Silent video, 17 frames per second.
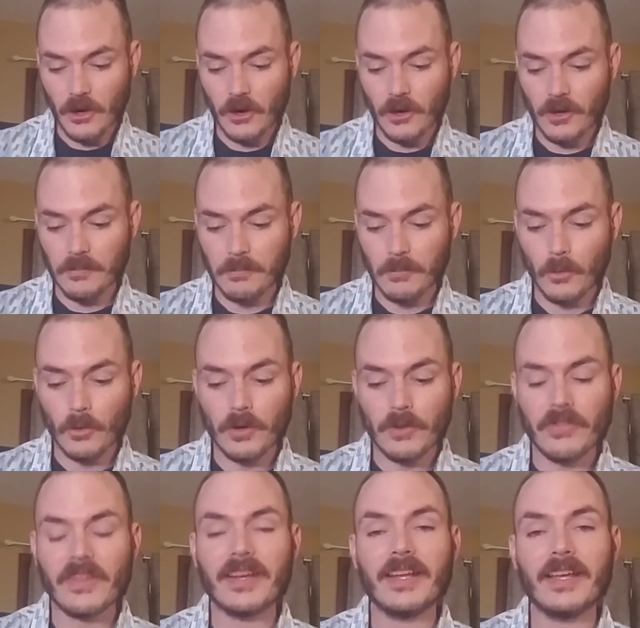are more
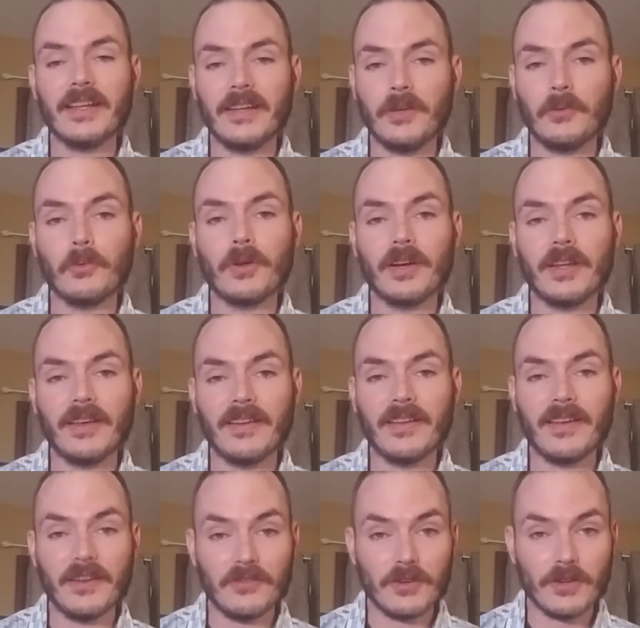than anyone had
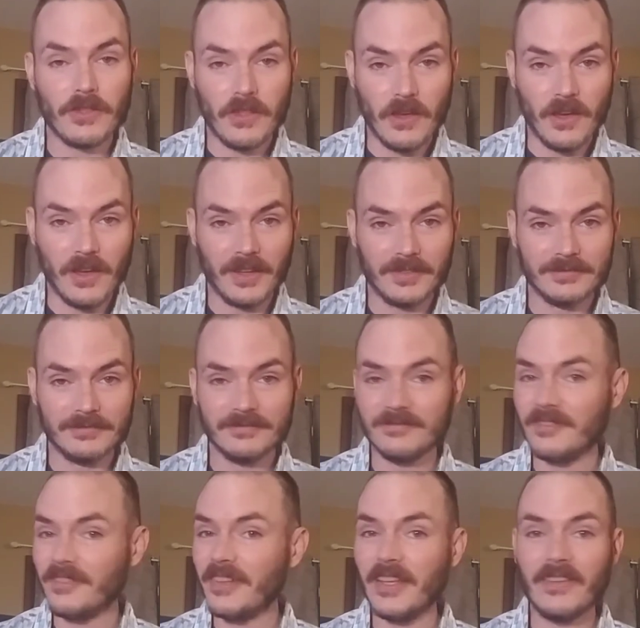ever thought.
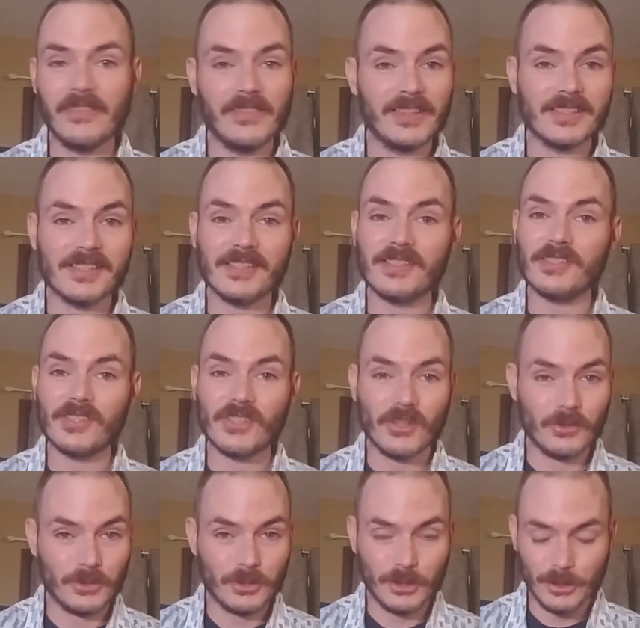And this is
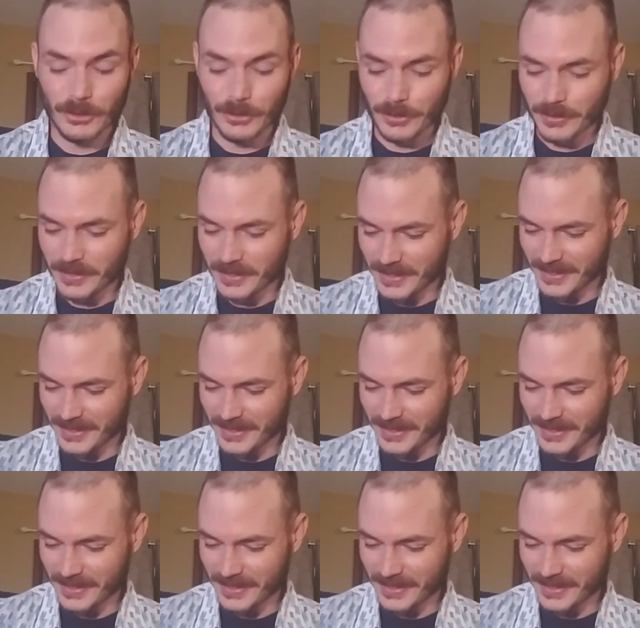so true.